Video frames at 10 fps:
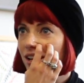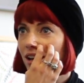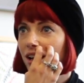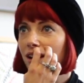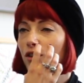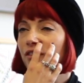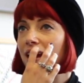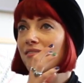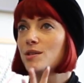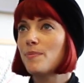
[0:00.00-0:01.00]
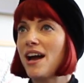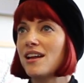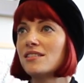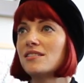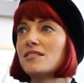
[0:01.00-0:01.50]
I like a lot of garish
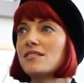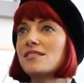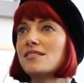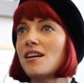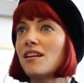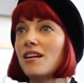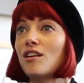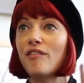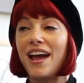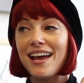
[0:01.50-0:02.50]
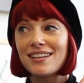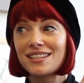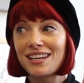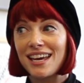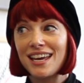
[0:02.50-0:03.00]
patterns. I like a lot of
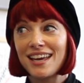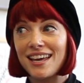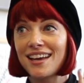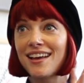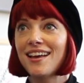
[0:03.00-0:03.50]
headgear.